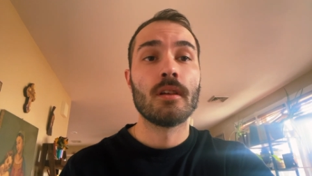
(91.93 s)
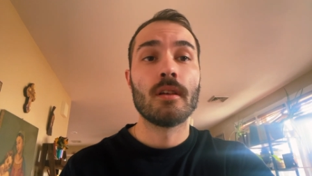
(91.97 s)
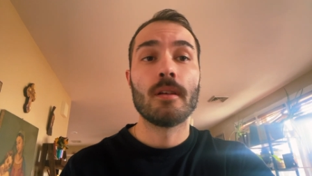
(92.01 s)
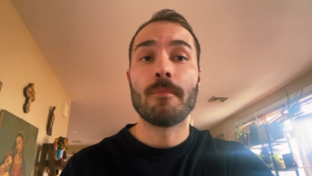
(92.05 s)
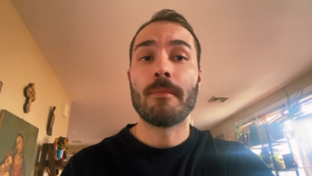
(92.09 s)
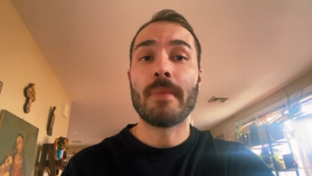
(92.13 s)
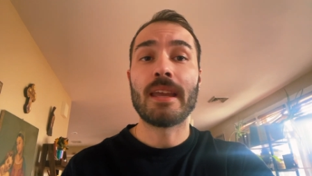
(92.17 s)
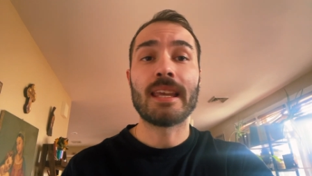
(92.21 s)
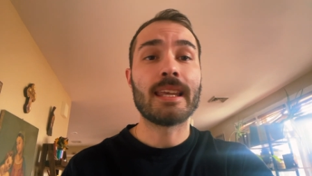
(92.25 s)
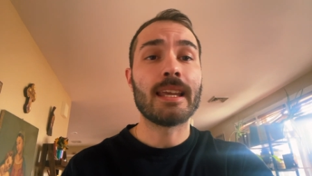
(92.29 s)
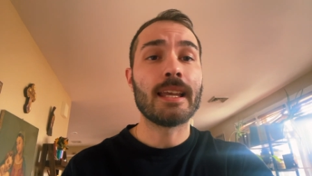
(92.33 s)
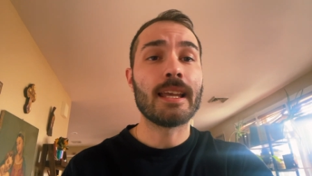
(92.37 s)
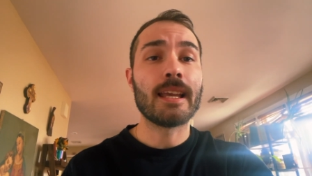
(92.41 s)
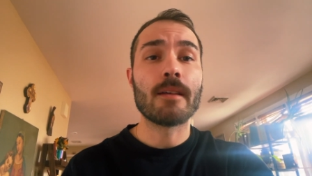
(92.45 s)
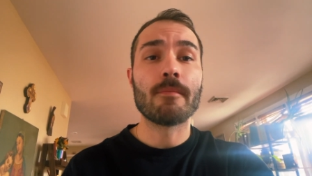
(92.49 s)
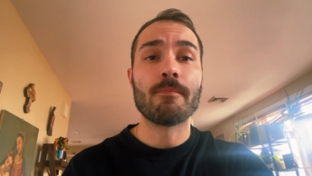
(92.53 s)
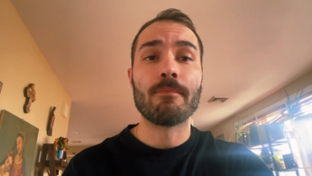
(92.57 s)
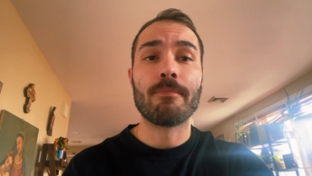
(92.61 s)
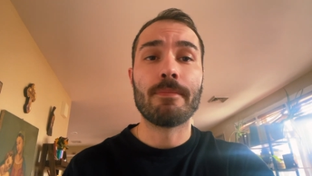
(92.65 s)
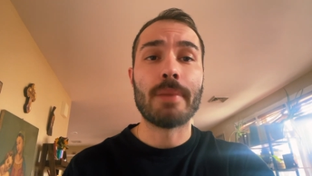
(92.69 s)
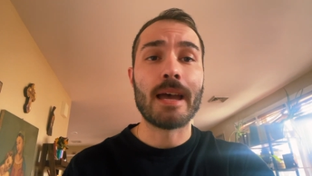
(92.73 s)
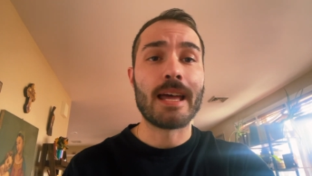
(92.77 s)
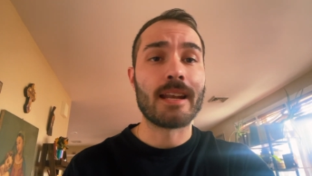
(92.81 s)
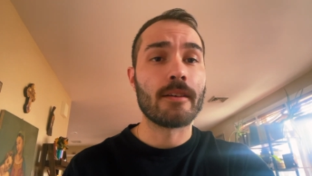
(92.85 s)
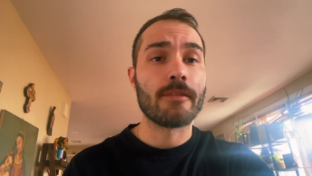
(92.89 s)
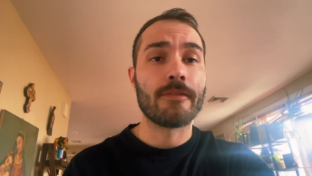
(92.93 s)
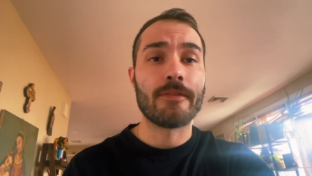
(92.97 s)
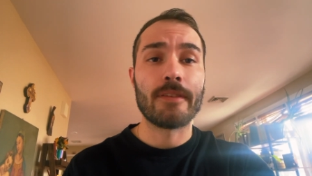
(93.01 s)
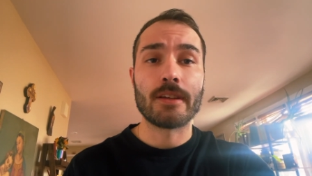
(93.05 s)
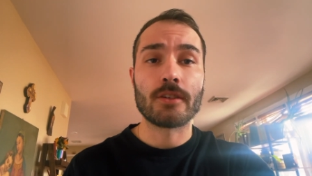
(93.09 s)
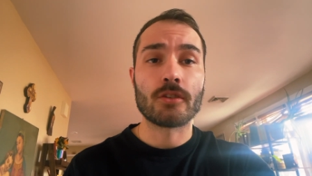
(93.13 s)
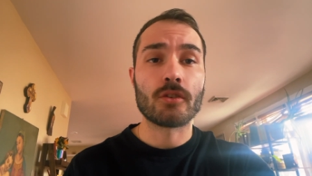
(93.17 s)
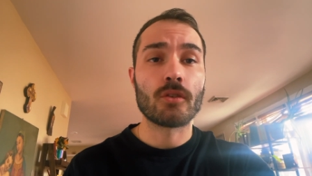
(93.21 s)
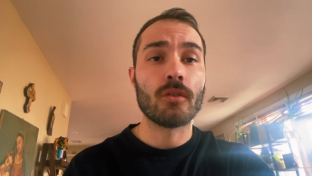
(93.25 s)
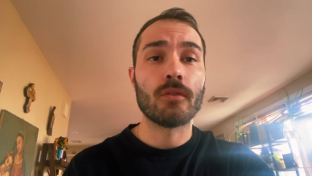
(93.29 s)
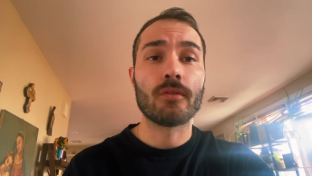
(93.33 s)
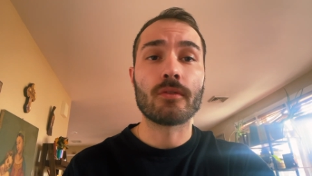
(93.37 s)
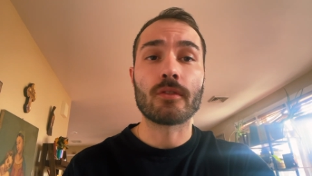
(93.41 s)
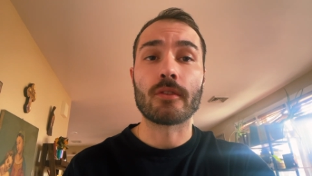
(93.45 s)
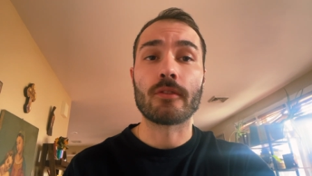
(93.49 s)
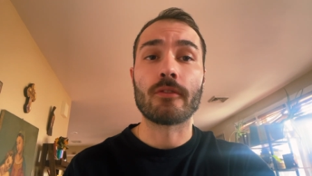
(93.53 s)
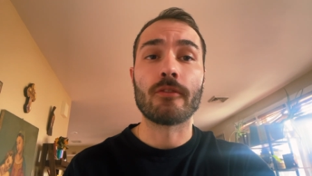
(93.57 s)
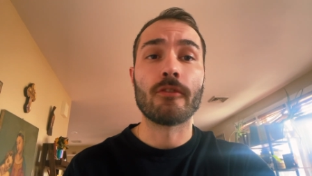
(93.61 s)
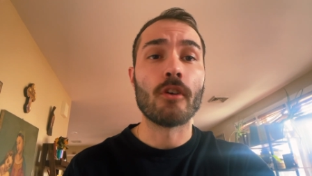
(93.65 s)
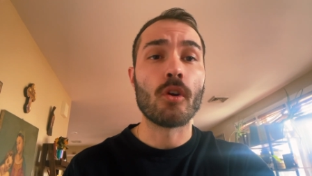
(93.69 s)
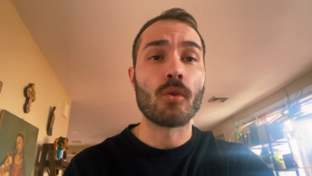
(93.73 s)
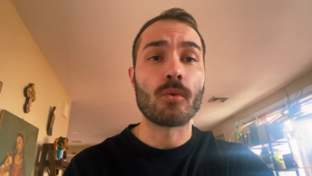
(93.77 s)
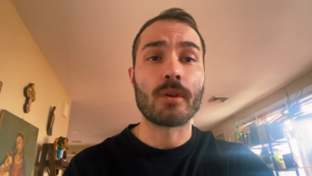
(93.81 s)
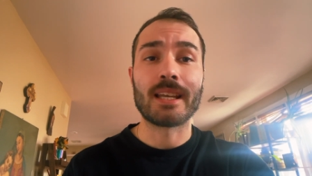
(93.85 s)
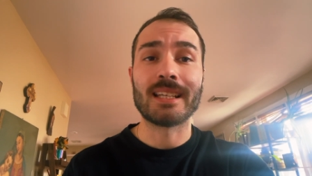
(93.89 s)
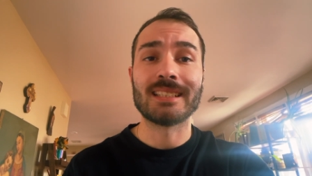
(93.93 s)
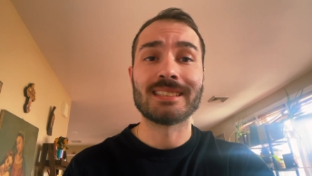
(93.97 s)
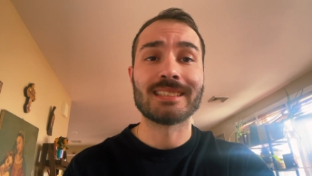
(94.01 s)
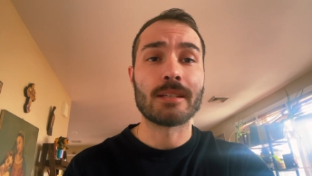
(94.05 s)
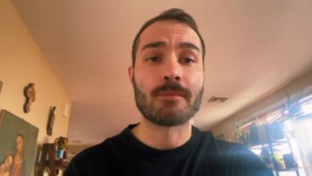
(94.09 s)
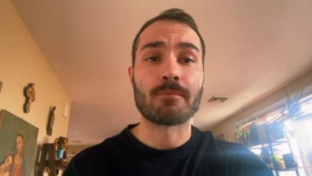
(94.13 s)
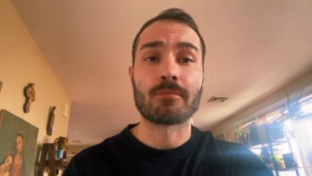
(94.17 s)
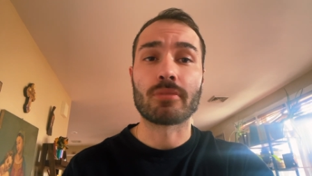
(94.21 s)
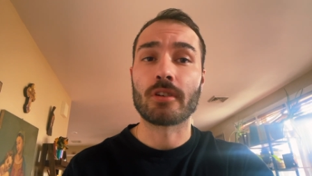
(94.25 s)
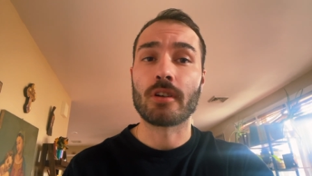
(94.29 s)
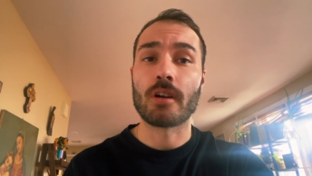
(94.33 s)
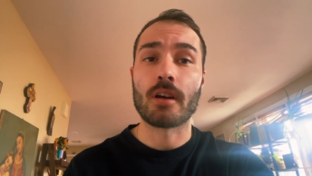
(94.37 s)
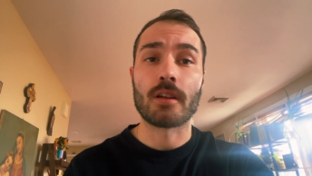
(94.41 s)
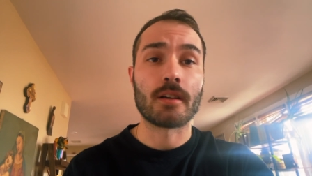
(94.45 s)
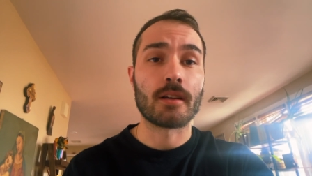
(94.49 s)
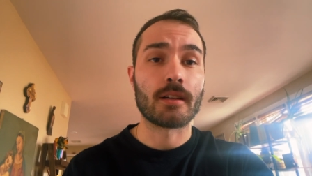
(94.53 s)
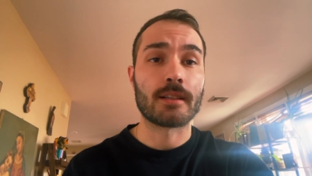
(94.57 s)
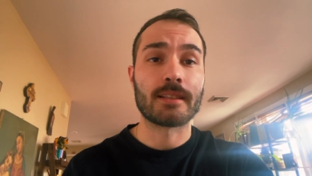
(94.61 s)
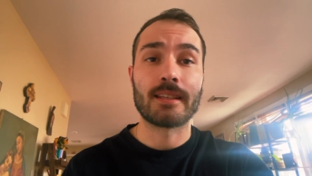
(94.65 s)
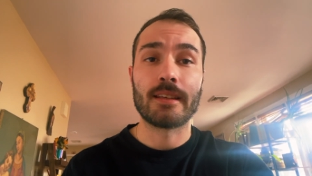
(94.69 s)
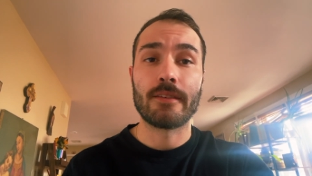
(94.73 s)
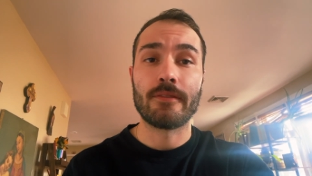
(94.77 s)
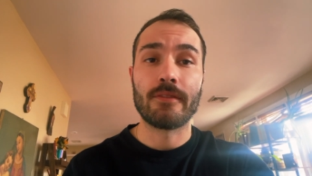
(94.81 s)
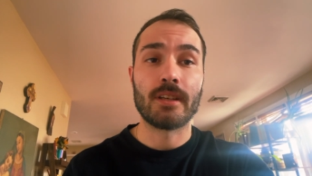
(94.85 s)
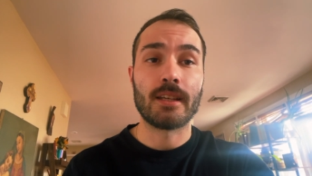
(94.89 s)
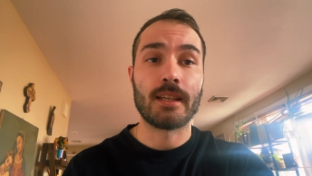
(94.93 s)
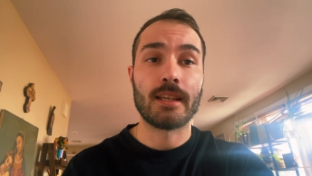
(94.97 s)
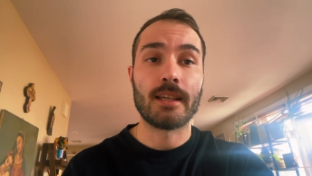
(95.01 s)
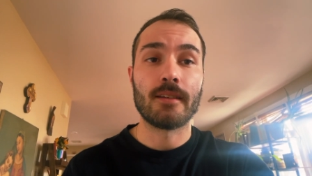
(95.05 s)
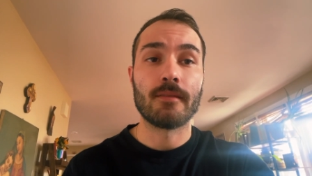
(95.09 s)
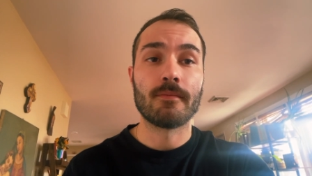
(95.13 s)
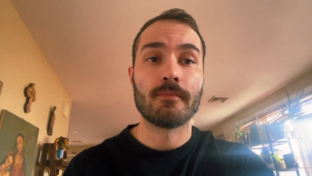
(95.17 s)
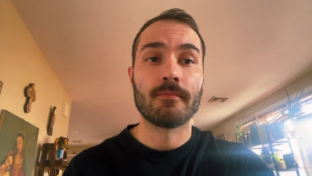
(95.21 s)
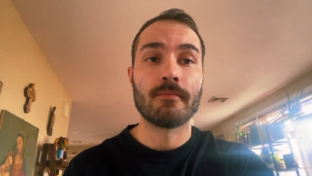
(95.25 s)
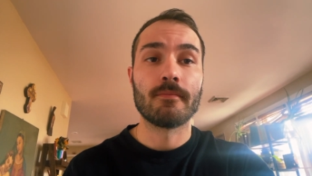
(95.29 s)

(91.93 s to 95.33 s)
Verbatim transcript: making it beneficial for focus and productivity.